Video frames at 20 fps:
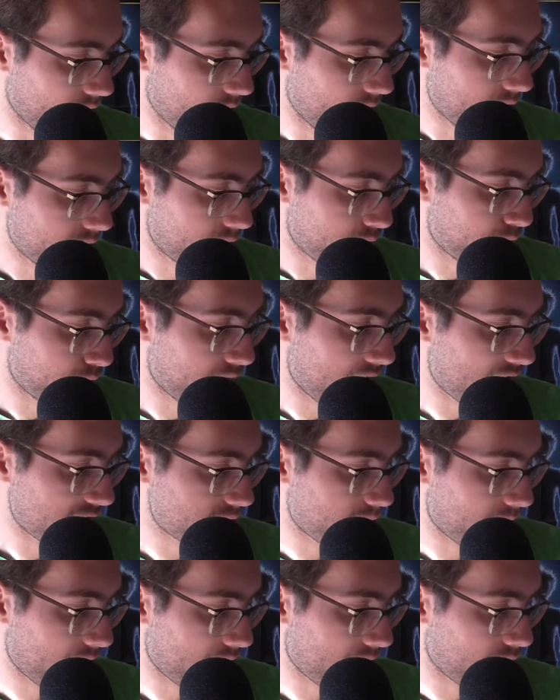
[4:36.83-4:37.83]
The
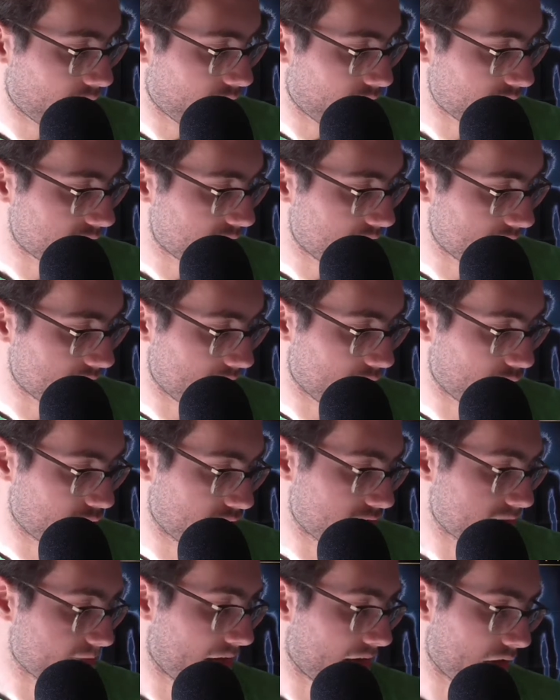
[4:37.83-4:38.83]
flashback cost is equal to
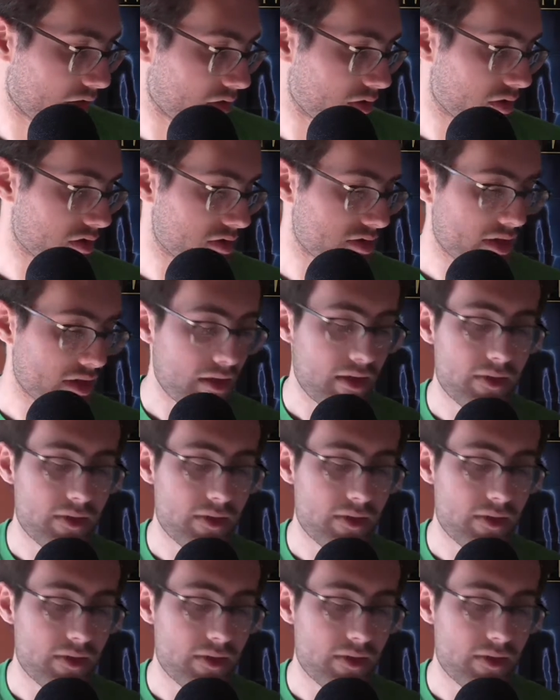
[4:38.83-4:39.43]
its mana cost.